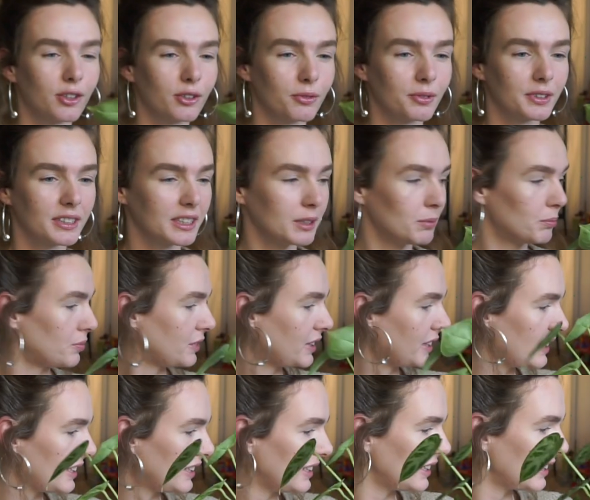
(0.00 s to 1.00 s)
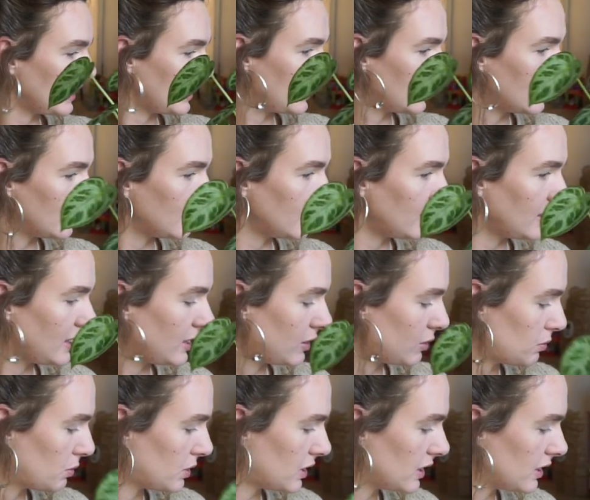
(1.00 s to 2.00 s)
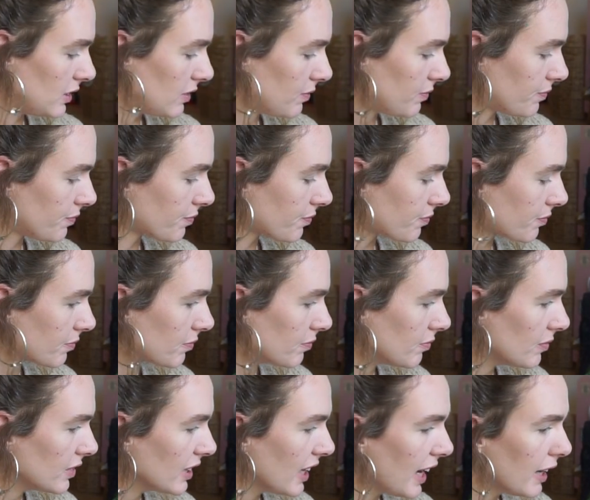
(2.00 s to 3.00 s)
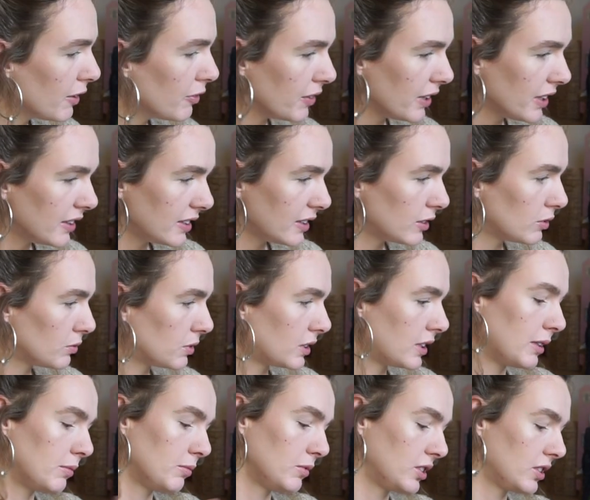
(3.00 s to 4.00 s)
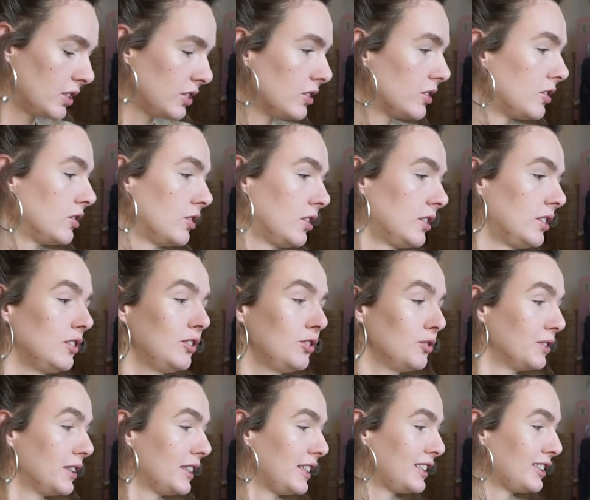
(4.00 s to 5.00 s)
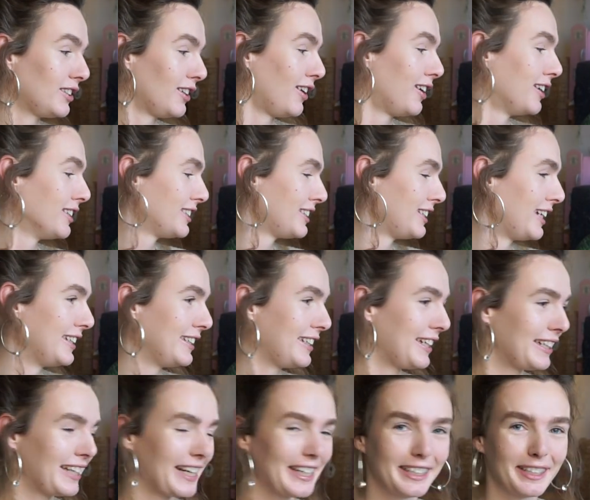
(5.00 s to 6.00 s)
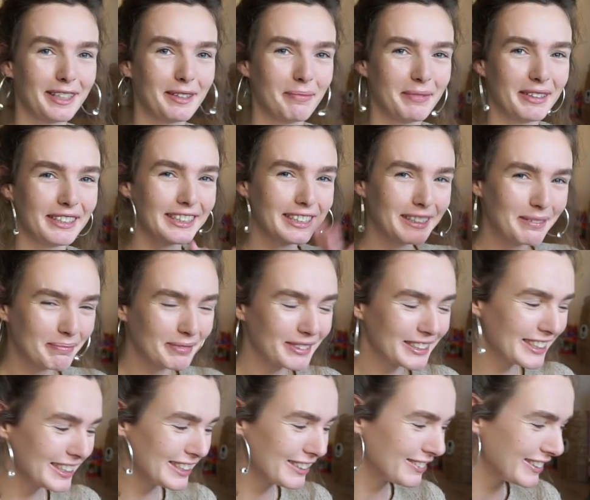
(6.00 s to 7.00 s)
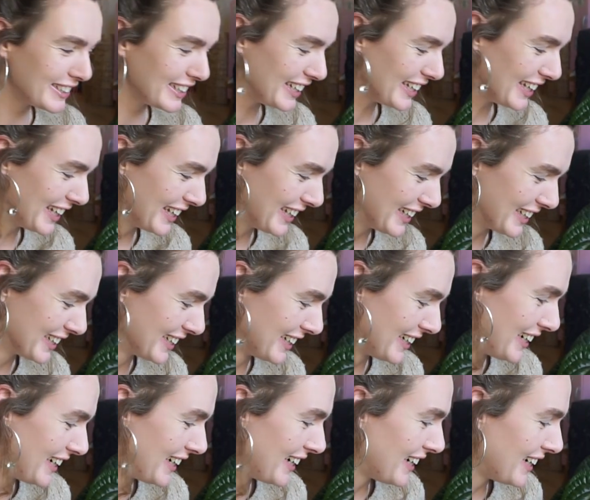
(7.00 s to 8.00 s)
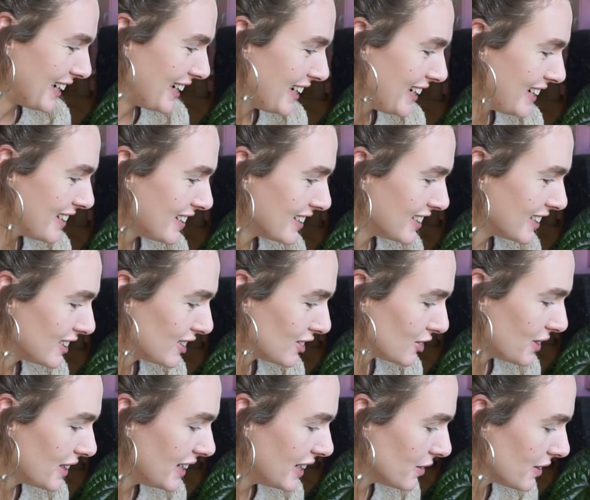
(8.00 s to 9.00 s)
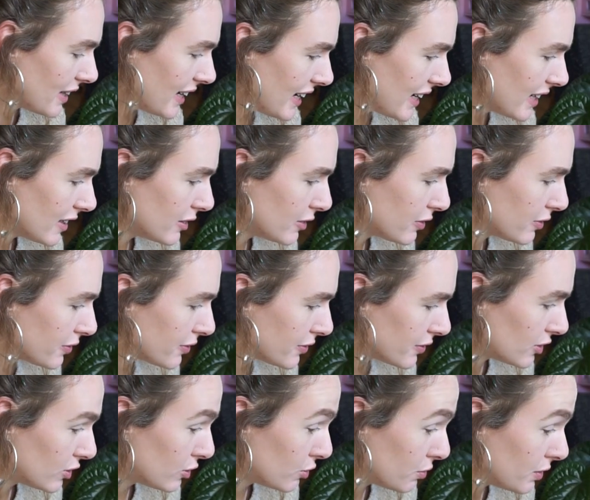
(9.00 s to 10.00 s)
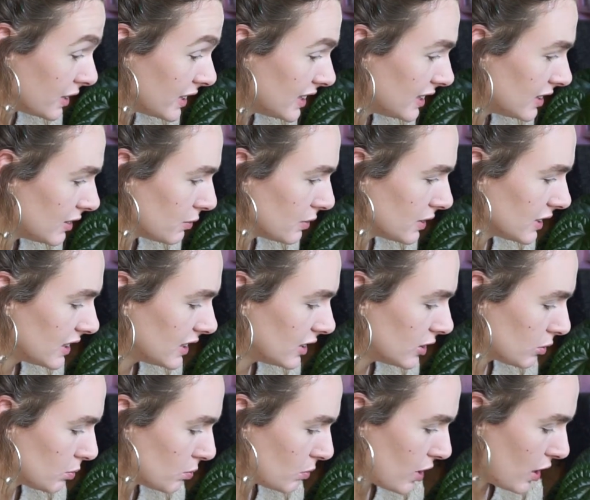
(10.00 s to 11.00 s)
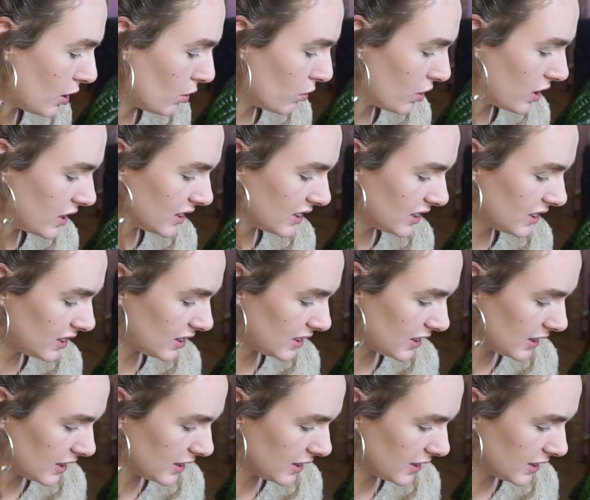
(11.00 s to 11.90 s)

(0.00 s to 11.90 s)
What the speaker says: Really pretty, this one. I think this one I'm just gonna do it as last and then I really put it away. So here I have 3 really small ones.